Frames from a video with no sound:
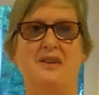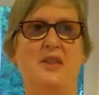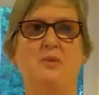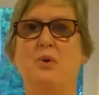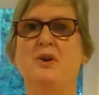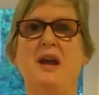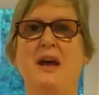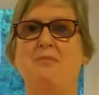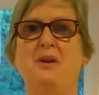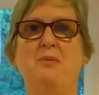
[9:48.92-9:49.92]
They weren't
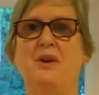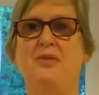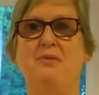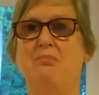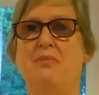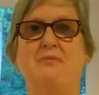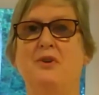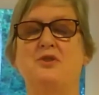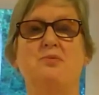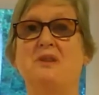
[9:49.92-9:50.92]
happy with
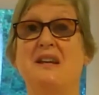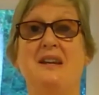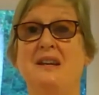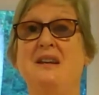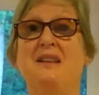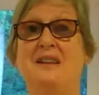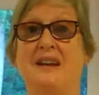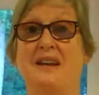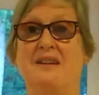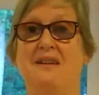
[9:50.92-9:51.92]
virtually
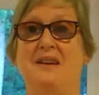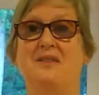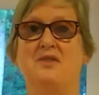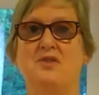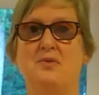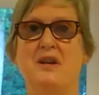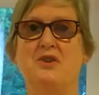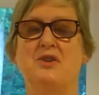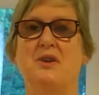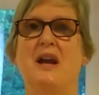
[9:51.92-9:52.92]
anything in the
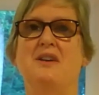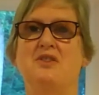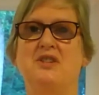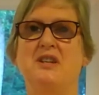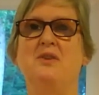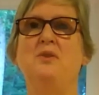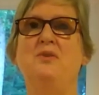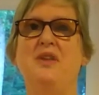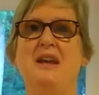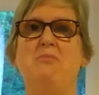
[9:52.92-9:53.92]
structure
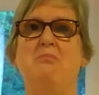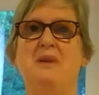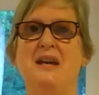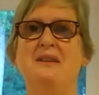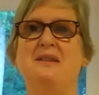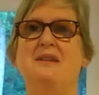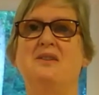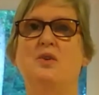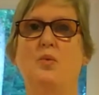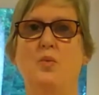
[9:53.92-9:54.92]
until they met
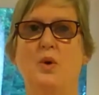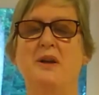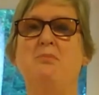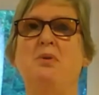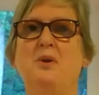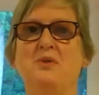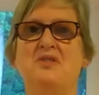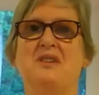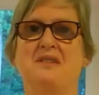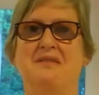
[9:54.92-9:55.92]
the one
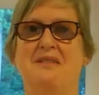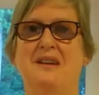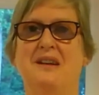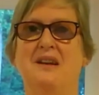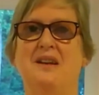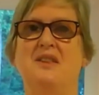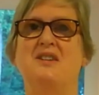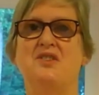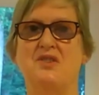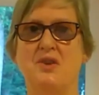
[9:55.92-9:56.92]
person
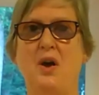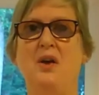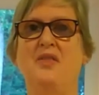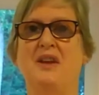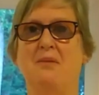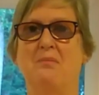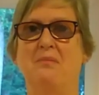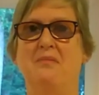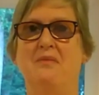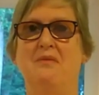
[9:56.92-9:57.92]
that saw them
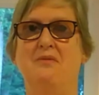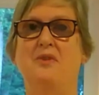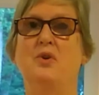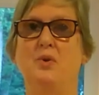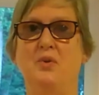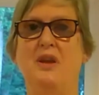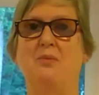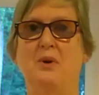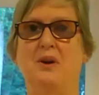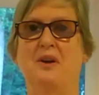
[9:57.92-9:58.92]
for who they
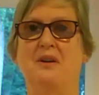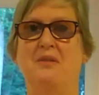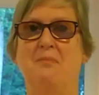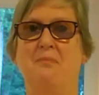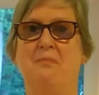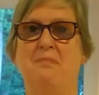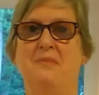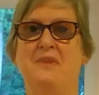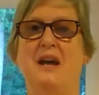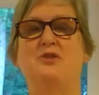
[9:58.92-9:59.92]
were.
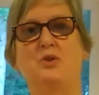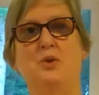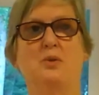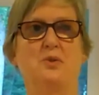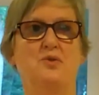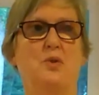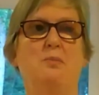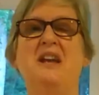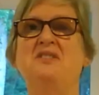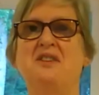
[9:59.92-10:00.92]
Now, true, it was
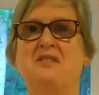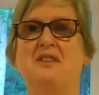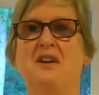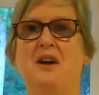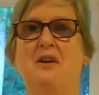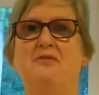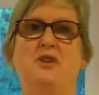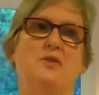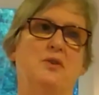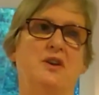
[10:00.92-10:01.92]
romantic love.
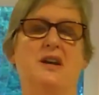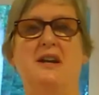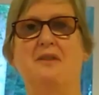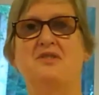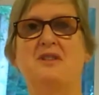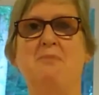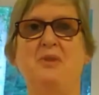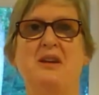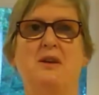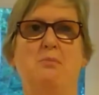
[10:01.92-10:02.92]
You got to have
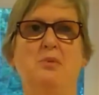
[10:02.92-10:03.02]
something in a